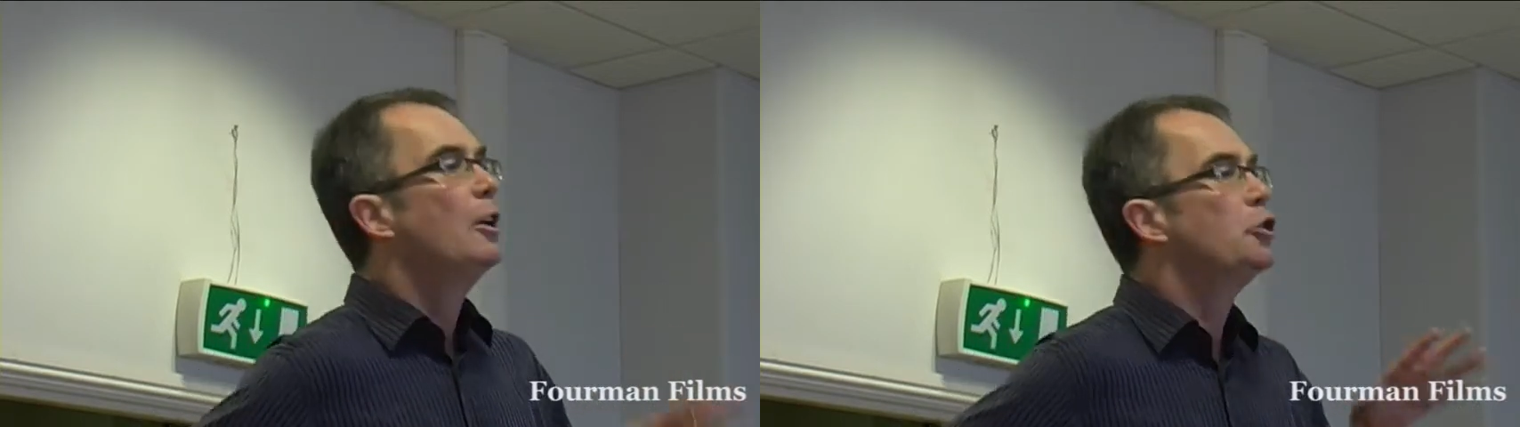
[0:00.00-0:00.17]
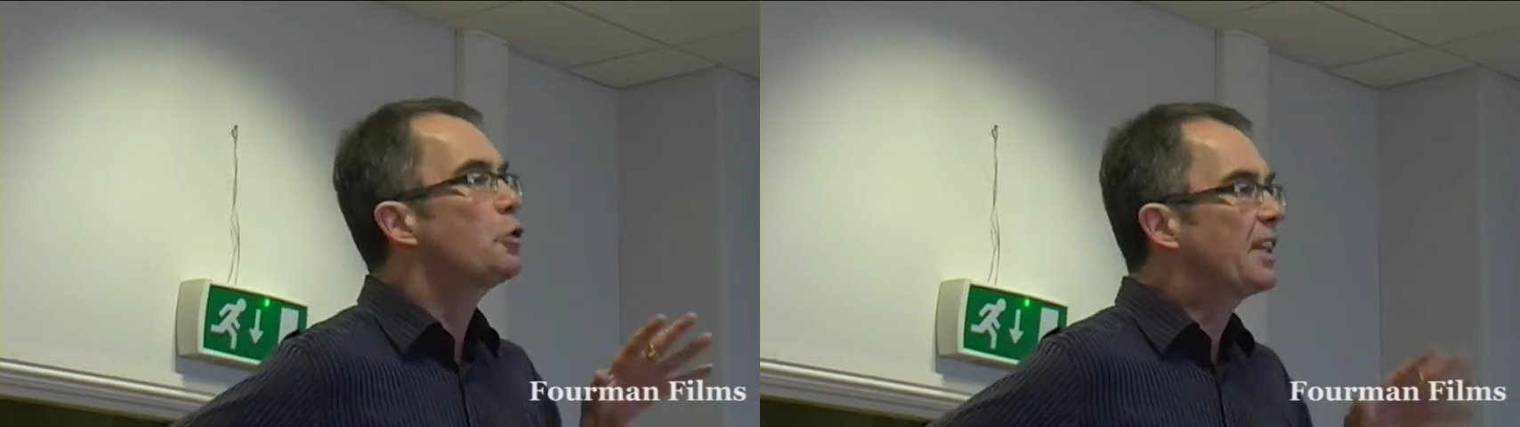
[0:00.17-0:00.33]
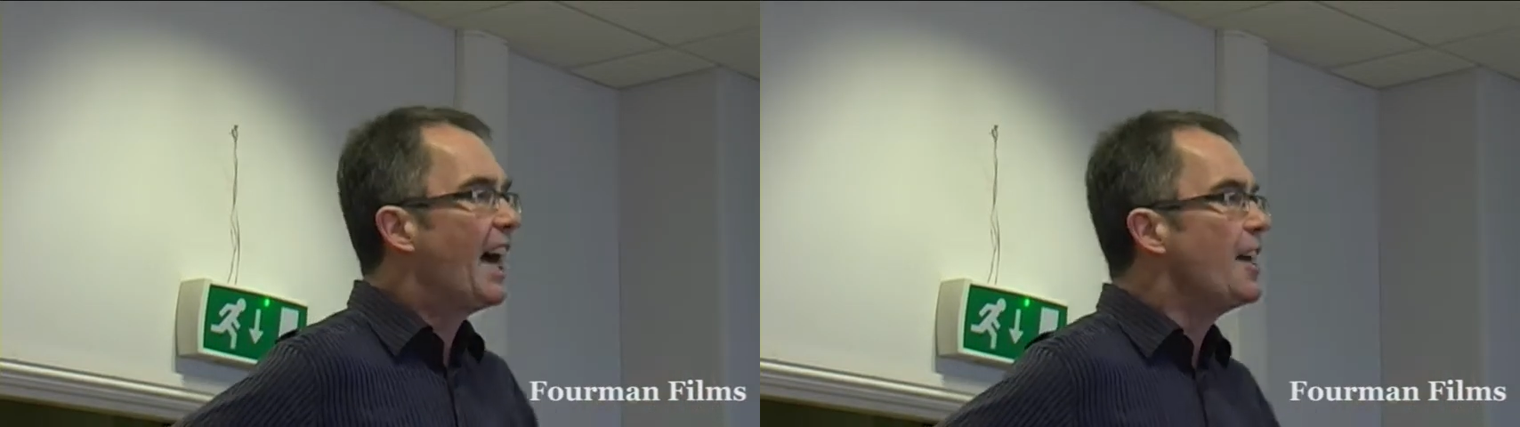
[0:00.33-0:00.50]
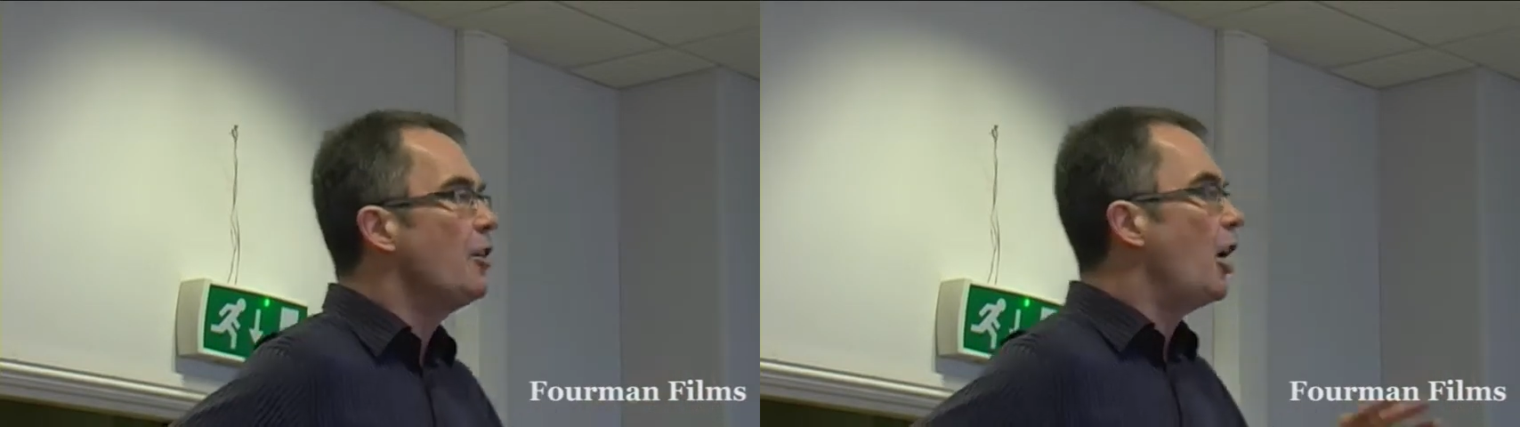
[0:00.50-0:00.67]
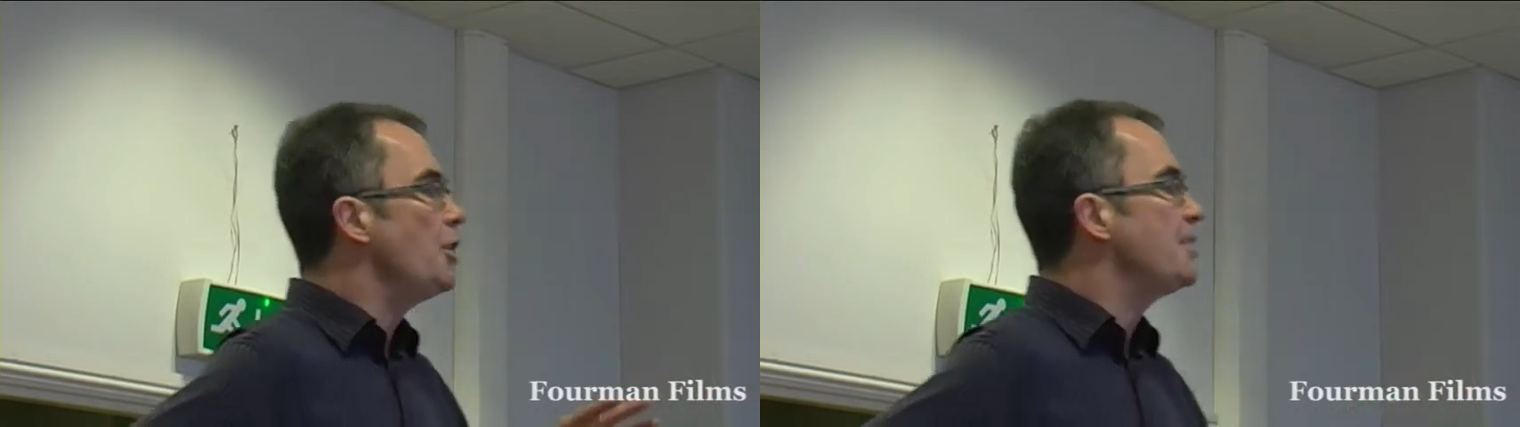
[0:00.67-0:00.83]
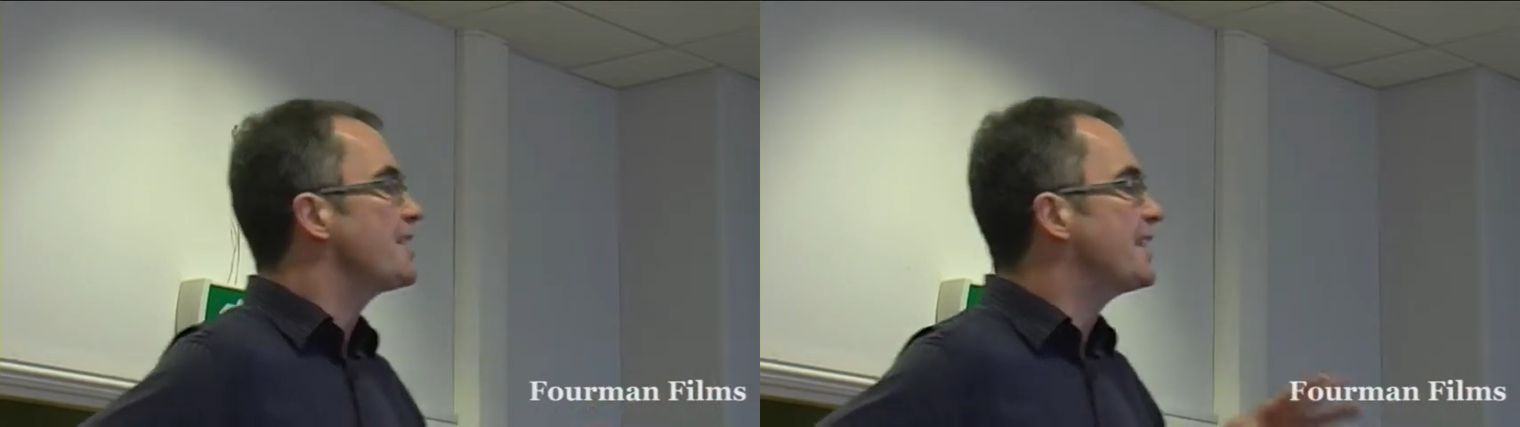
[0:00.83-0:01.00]
You cannot
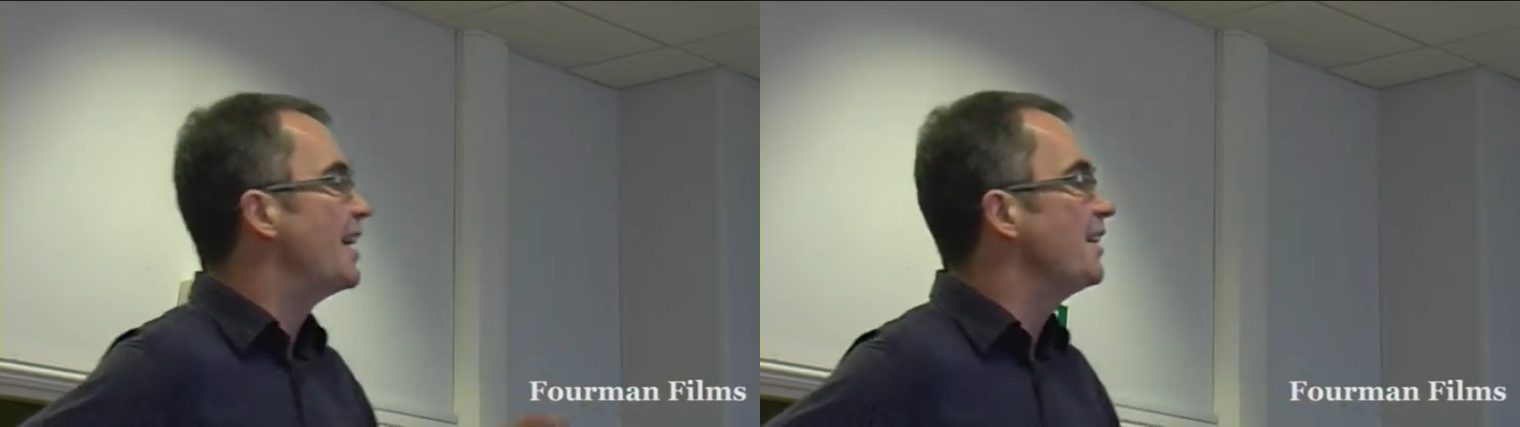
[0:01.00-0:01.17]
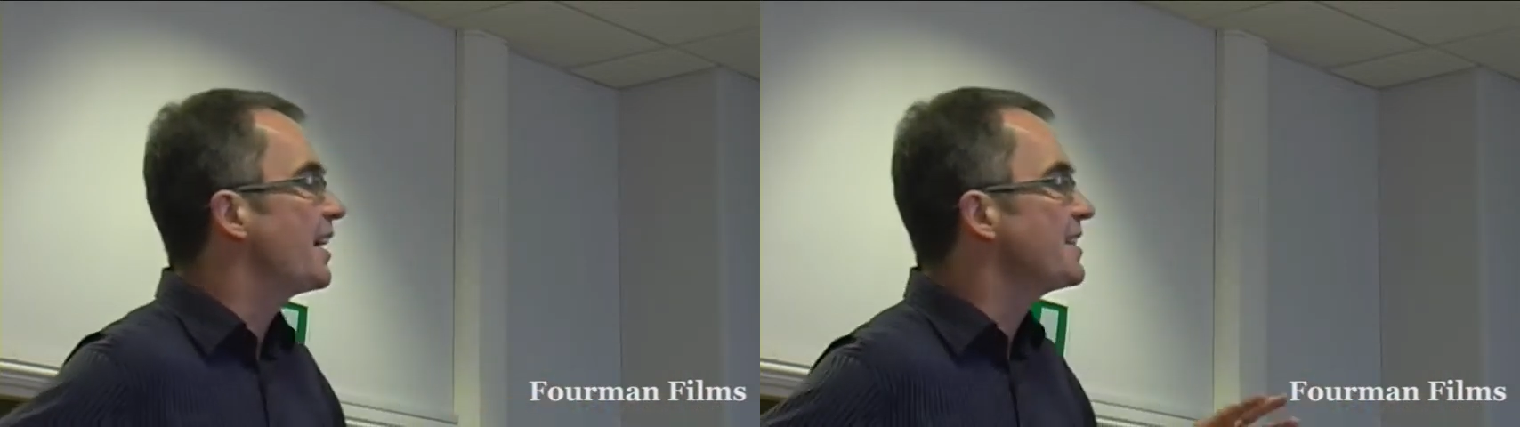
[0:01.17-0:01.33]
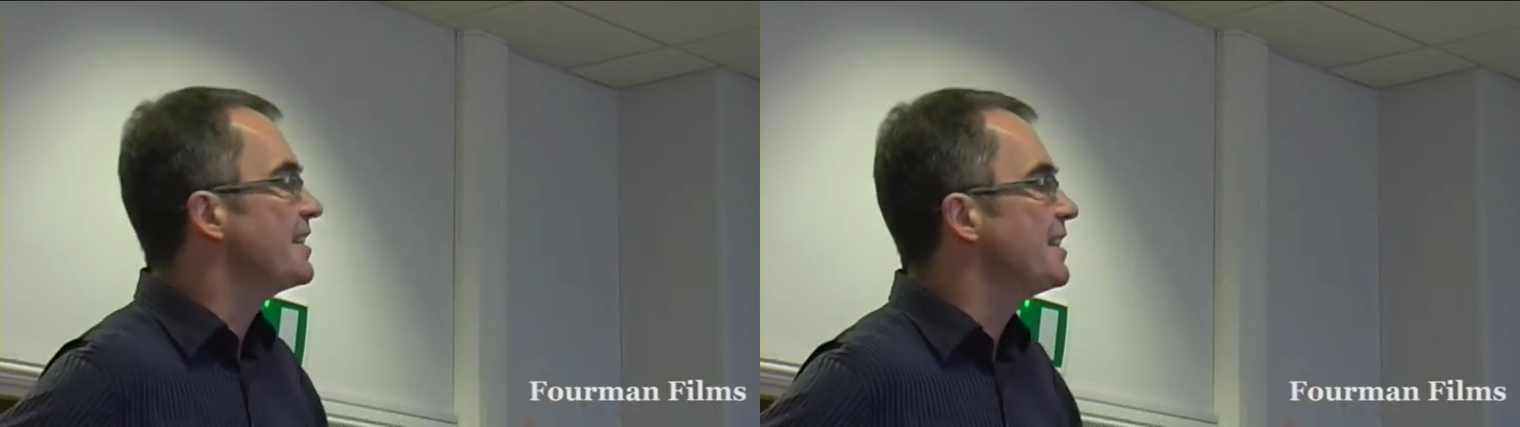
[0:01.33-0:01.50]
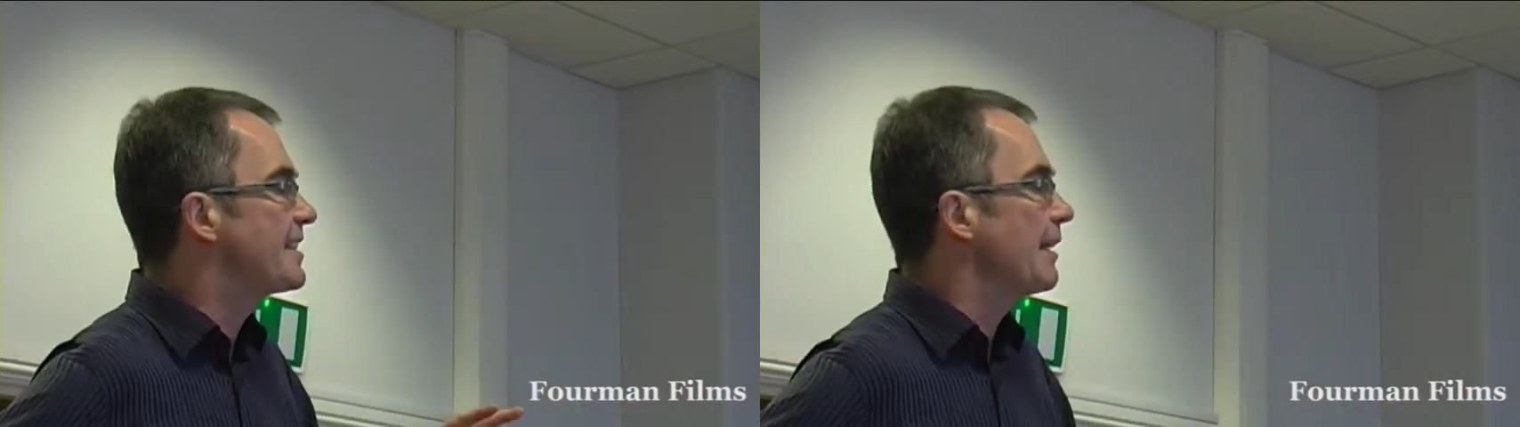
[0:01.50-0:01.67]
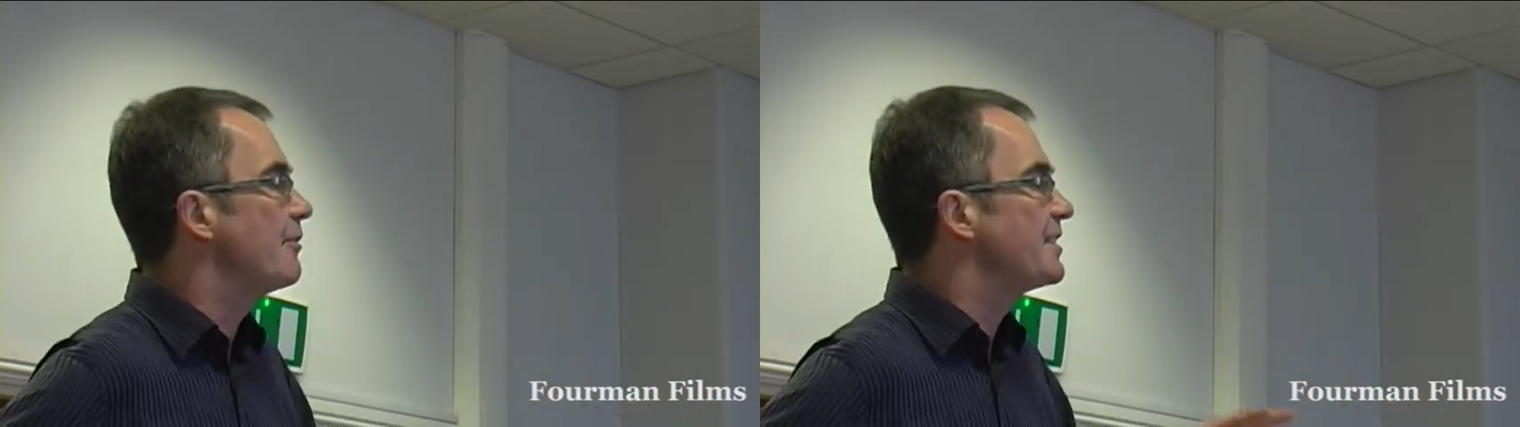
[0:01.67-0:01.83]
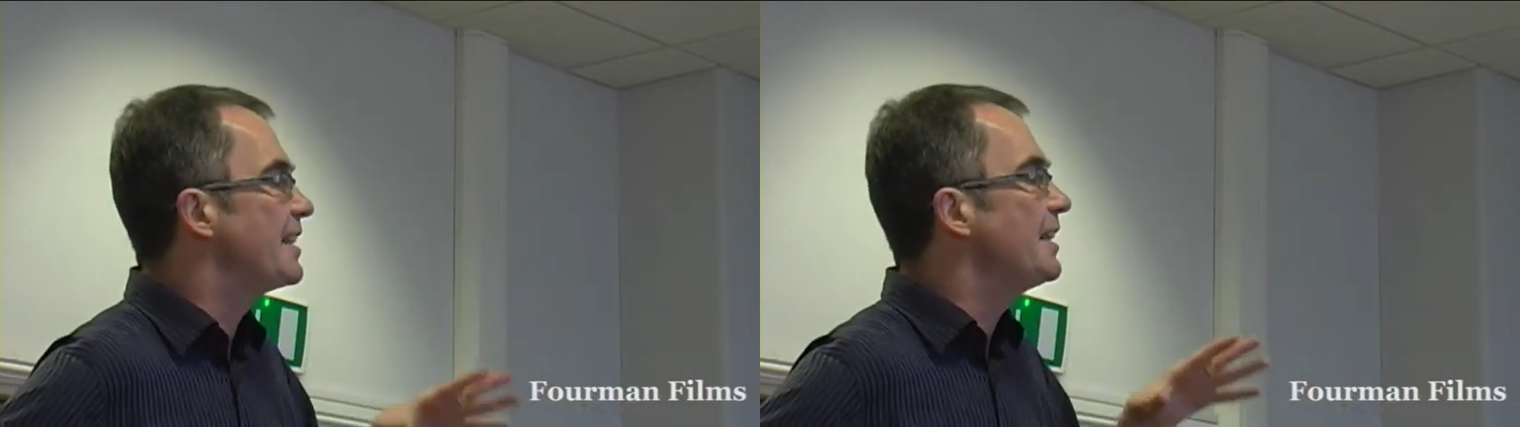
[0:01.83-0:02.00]
understand
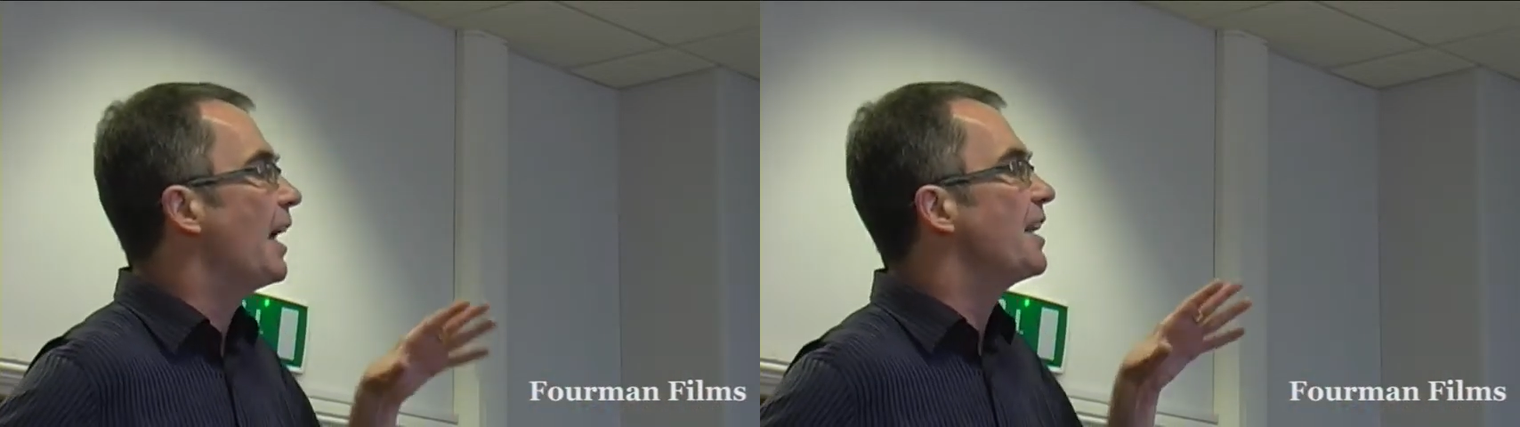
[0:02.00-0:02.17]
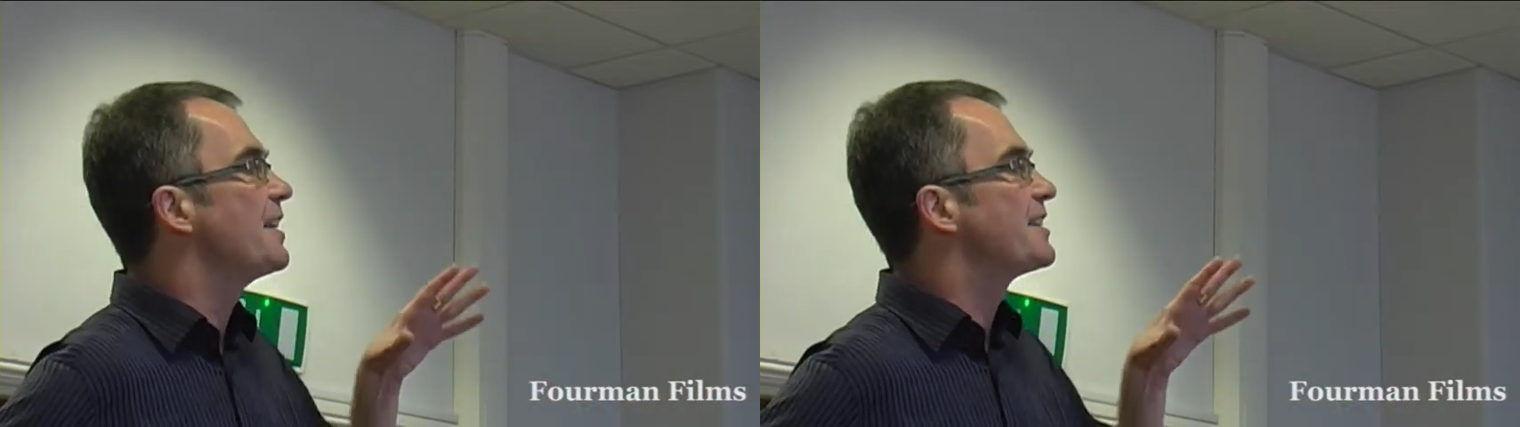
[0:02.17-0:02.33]
1917 and the